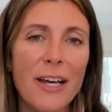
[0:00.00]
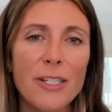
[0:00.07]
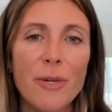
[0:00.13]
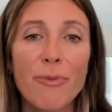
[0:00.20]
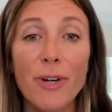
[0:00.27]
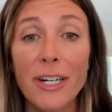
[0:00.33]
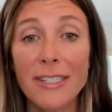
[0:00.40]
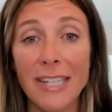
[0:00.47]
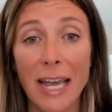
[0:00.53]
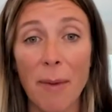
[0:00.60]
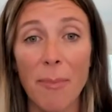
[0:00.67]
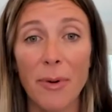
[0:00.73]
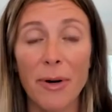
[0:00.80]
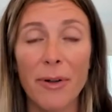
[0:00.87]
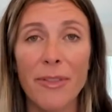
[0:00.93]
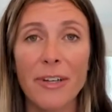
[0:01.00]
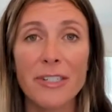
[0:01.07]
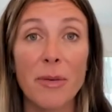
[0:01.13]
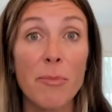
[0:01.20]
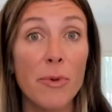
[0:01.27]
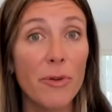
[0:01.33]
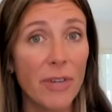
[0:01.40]
So for example, there's
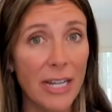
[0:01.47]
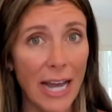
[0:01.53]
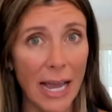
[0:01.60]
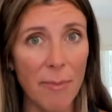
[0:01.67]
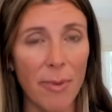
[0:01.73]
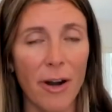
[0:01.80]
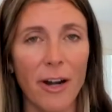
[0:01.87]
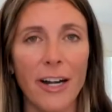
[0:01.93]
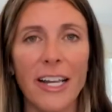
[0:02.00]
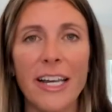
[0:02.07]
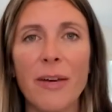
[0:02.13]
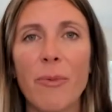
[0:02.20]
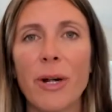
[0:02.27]
a movie night party